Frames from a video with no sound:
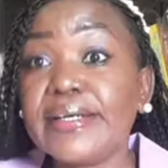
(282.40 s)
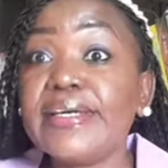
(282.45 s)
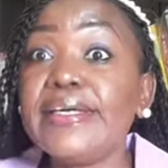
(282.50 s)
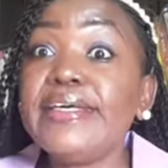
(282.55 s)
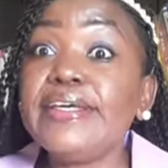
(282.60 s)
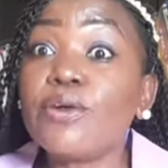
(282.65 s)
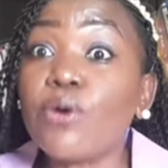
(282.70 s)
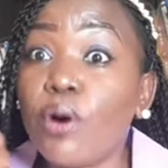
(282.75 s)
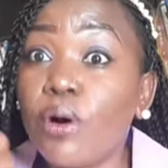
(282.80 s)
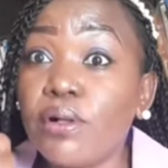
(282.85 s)

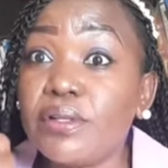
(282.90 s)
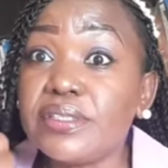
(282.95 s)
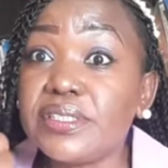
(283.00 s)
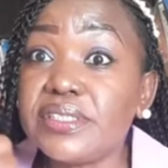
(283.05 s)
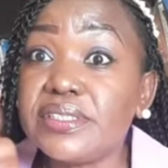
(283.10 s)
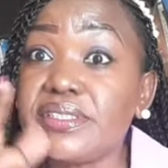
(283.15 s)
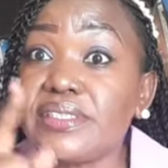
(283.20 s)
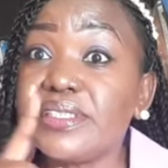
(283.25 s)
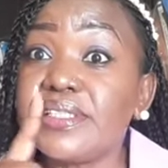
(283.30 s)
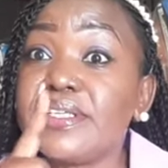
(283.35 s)
he called
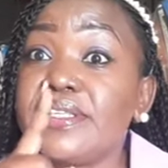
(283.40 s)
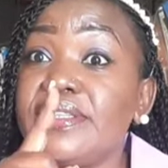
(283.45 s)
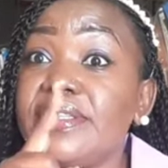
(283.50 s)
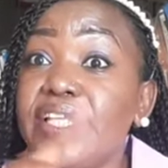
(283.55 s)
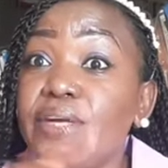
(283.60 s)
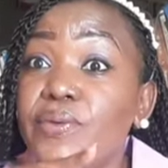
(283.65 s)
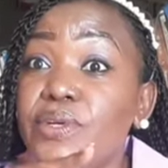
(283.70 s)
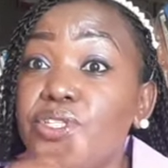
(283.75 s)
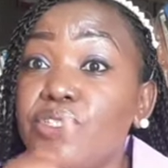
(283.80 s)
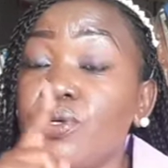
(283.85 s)
it
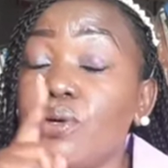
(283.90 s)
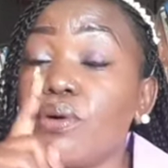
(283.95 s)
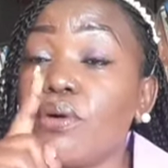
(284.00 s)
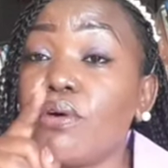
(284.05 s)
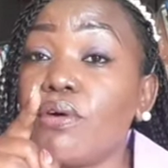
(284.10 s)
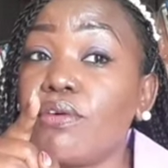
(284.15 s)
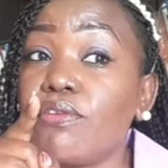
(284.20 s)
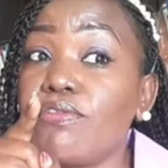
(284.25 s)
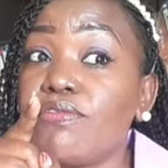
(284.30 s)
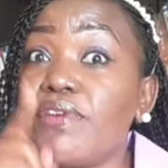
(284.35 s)
the ritual
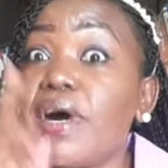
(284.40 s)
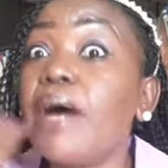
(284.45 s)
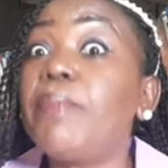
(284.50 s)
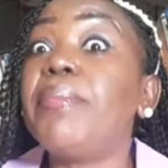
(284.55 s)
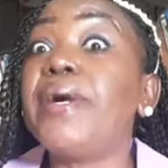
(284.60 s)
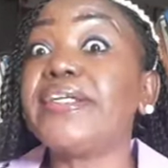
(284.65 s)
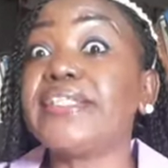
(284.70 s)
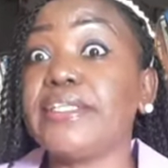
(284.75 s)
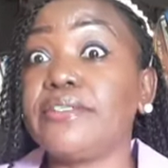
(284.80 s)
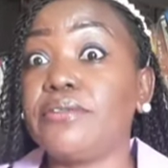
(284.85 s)
of
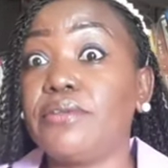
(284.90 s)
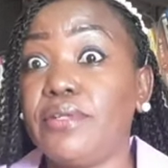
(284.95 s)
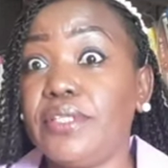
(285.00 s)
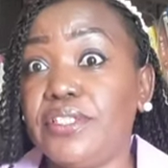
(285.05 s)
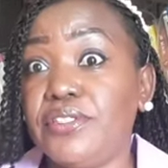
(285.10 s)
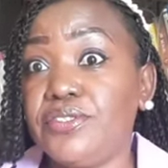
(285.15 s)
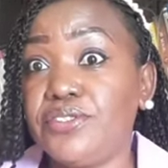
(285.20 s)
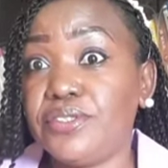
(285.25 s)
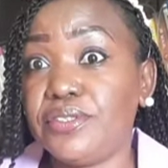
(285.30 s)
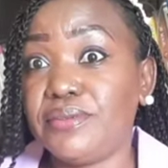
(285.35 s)
abundant
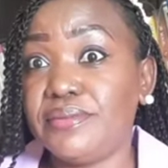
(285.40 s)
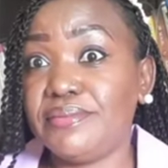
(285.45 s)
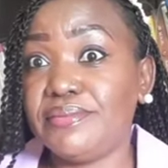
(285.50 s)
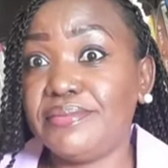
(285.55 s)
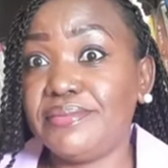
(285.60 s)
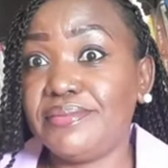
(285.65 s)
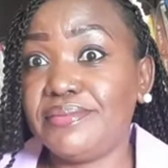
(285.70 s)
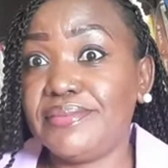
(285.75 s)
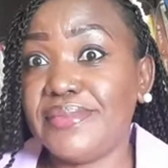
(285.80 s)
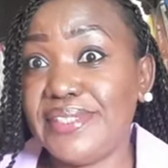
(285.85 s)
knowledge
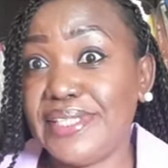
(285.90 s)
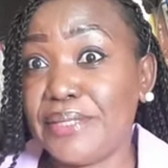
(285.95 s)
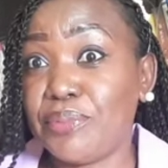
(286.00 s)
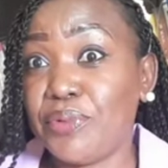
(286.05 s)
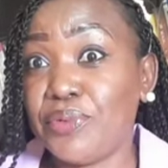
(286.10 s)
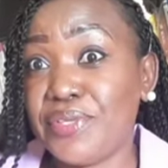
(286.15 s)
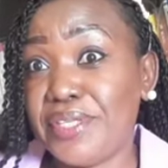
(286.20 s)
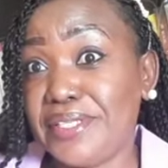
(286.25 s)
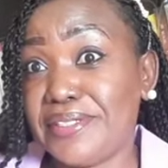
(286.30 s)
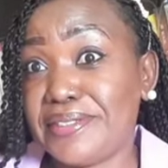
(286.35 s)
in that
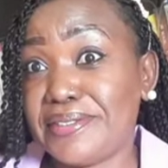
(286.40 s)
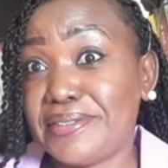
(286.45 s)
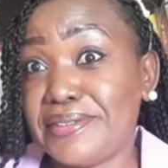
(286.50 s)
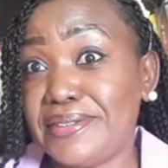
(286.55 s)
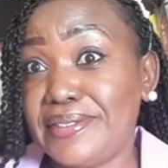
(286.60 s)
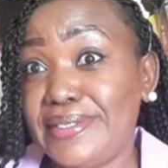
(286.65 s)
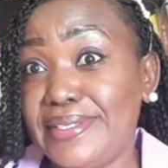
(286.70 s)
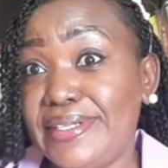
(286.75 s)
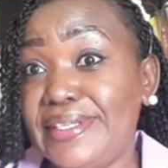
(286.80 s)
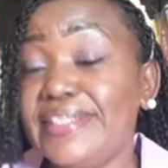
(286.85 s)
book, yes.
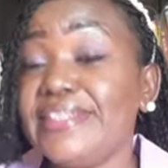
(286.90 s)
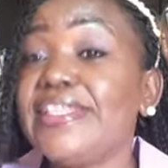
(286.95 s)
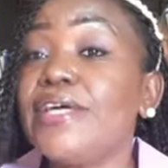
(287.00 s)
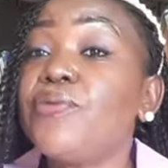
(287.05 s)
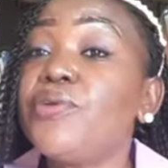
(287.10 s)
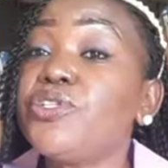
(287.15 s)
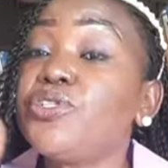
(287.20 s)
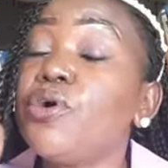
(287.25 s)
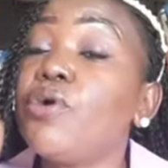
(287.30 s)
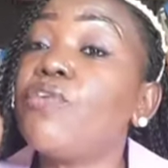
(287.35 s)
The
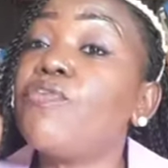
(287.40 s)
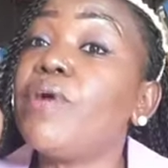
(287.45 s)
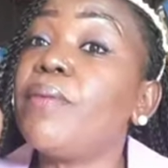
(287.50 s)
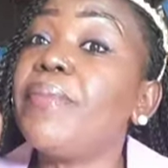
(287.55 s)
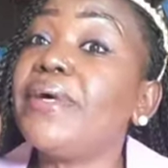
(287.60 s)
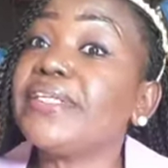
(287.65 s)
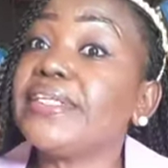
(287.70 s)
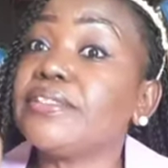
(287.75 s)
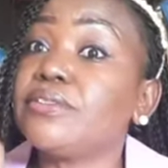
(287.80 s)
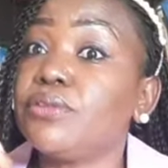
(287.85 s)
ritual of
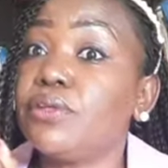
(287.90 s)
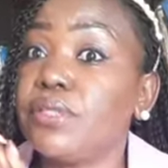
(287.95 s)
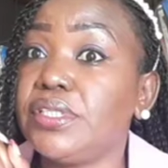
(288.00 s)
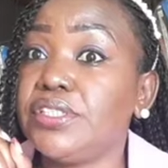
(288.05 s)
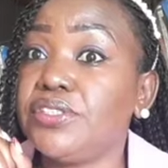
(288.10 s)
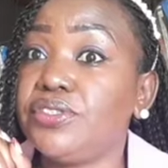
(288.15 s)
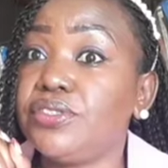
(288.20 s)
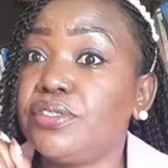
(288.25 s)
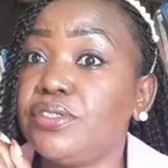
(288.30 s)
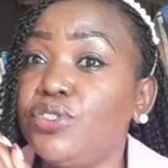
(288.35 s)
abundant
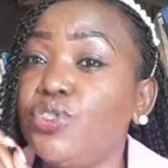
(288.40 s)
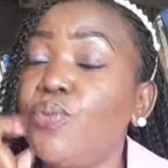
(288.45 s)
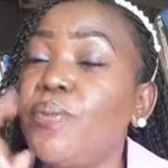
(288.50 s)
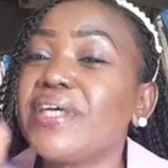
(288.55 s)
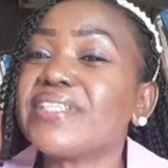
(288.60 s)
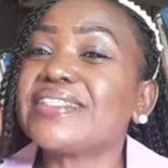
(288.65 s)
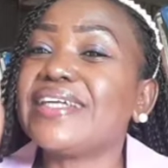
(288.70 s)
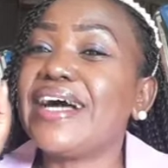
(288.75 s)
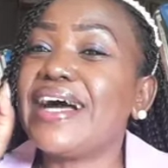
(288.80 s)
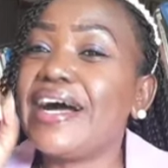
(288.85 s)
knowledge. You
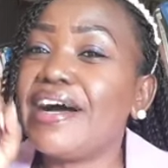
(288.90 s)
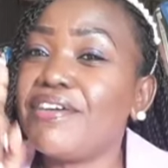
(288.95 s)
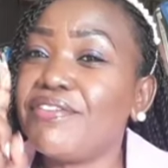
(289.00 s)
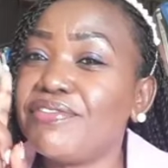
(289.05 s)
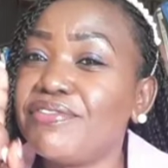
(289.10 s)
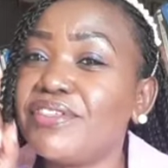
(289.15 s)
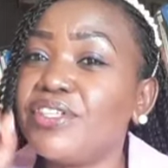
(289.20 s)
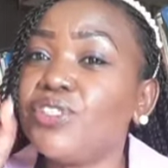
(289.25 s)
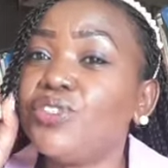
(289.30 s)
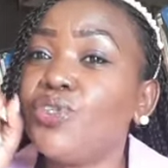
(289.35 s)
must have
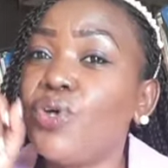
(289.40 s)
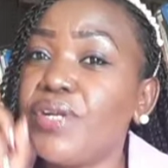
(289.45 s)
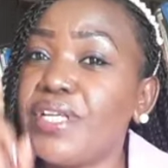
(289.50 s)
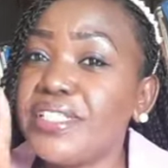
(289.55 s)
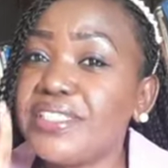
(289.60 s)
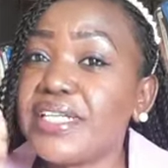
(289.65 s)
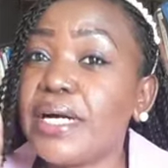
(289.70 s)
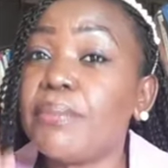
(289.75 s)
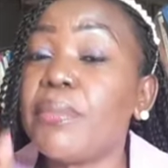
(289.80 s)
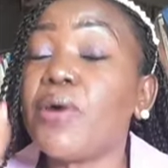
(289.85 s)

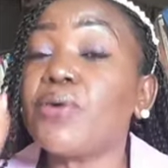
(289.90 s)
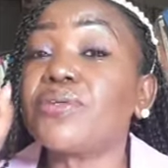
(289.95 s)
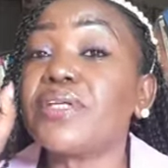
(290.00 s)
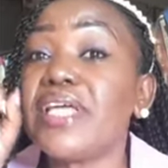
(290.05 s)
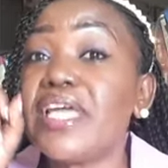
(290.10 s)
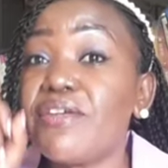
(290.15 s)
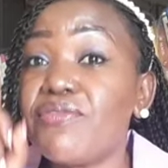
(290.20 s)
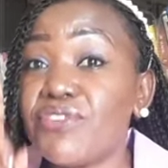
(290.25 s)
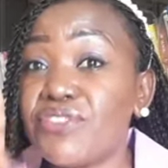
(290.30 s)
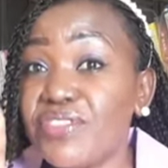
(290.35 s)
knowledge about
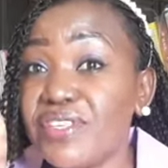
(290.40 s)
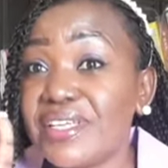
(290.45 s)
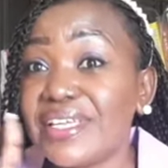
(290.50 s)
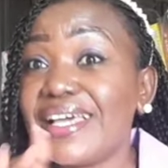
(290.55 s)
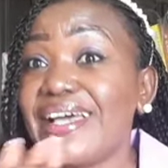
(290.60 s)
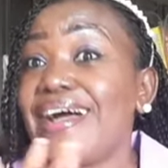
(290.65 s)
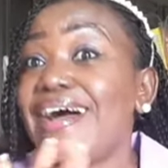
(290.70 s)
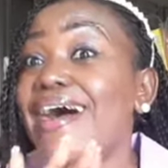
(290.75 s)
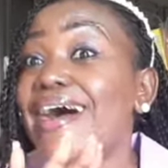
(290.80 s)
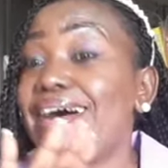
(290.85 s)
everything
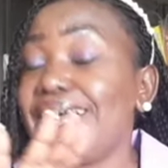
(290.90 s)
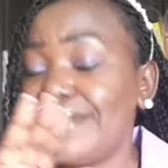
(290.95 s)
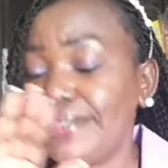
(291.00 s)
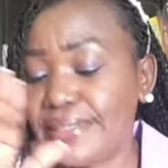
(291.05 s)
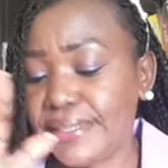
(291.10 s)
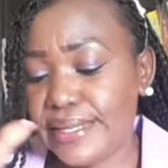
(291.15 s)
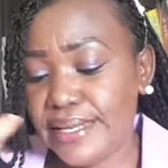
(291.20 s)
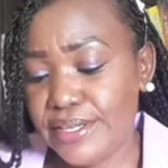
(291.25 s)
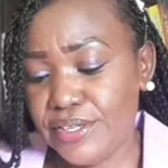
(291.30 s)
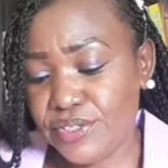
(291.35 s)
and
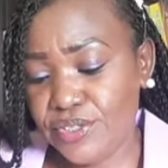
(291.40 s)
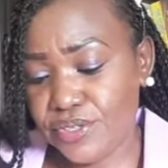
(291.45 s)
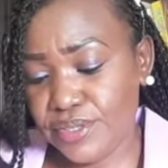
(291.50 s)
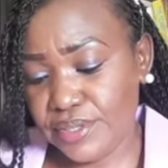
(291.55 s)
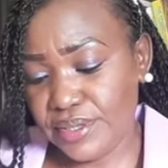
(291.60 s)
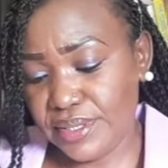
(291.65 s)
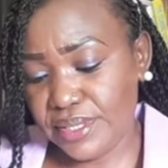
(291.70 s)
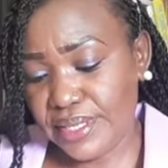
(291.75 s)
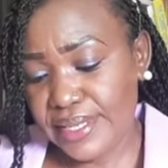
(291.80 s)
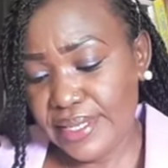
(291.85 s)

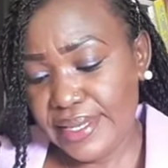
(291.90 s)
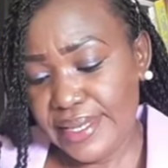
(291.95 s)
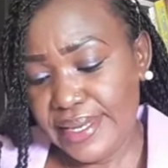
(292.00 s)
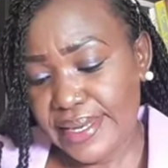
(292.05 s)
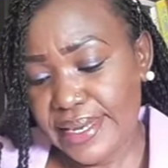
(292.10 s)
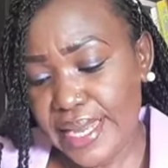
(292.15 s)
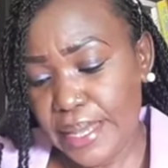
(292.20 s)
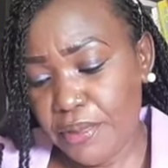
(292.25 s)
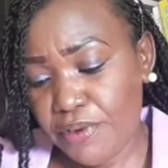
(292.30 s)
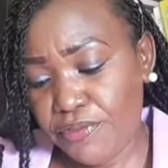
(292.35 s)
anything.
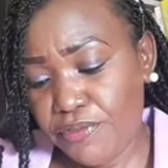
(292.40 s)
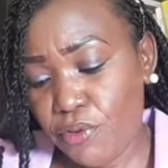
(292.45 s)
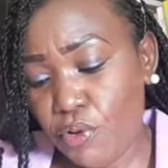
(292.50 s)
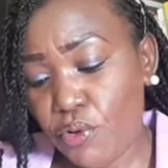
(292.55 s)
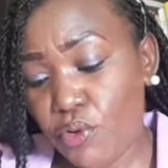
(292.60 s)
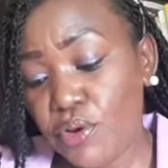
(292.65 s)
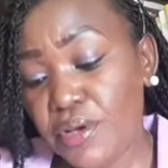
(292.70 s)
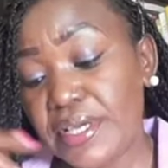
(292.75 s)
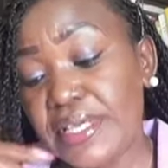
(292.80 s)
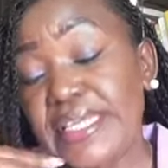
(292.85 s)
Number
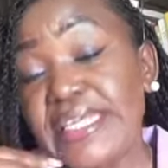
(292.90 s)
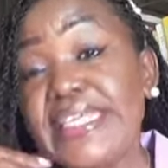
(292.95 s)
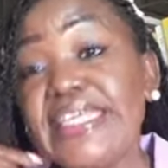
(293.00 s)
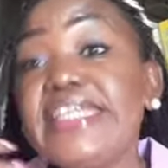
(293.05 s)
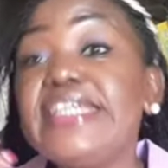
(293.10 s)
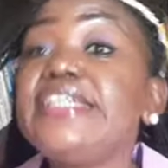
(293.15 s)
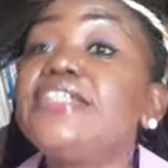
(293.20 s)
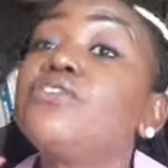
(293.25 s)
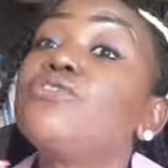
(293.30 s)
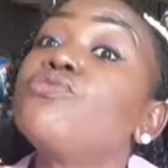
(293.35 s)
four,
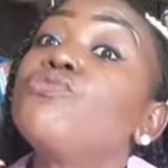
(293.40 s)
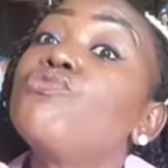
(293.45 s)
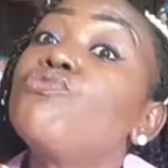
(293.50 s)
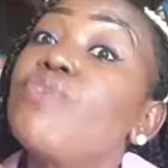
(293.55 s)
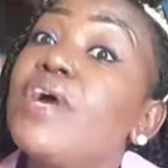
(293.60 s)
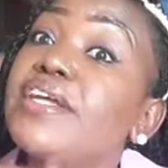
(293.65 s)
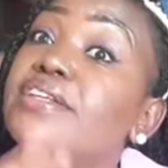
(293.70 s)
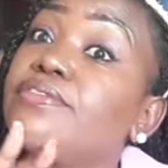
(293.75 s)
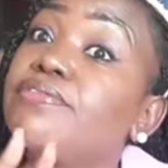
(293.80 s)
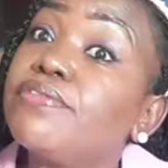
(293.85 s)
eat
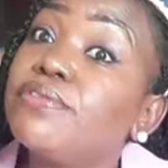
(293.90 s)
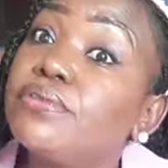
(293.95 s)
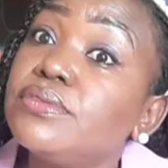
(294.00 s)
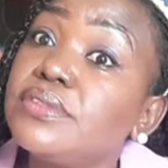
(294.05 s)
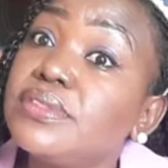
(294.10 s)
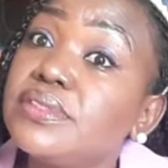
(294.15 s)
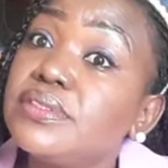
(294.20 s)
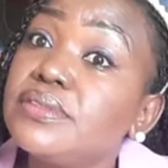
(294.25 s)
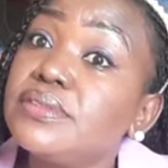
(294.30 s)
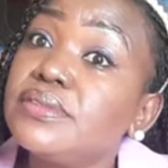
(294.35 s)
right
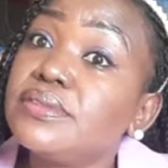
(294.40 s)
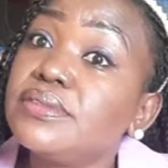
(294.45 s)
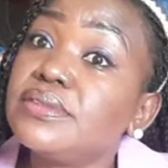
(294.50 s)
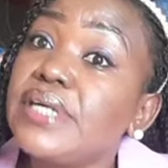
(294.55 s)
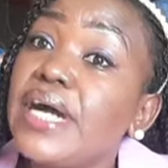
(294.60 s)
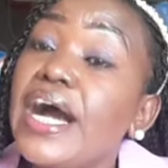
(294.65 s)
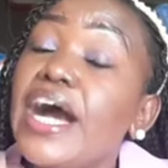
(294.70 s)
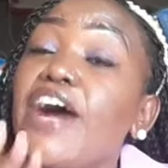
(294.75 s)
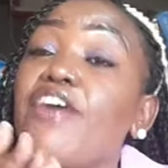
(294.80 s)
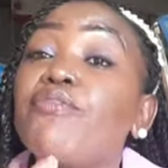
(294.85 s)
foods.
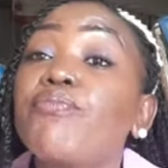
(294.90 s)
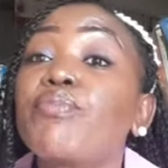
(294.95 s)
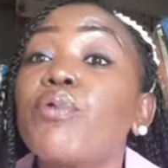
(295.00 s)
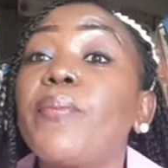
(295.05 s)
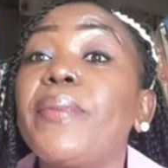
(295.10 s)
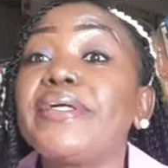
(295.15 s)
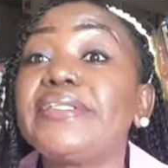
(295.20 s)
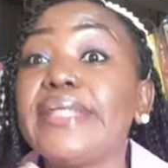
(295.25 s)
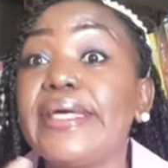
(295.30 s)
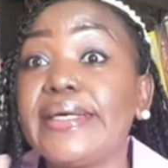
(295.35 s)
Have
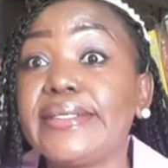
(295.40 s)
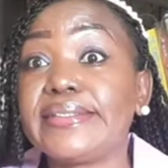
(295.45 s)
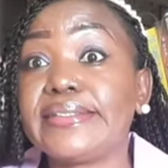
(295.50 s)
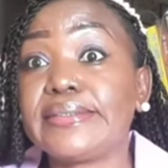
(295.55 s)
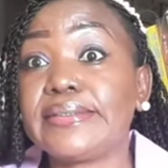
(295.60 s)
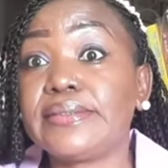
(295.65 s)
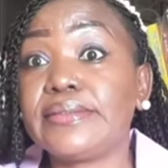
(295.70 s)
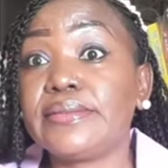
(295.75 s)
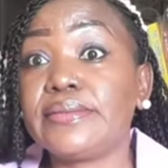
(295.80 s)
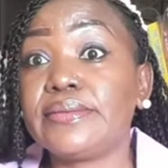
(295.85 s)
proper
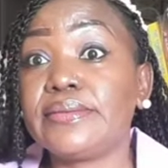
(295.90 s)
diet.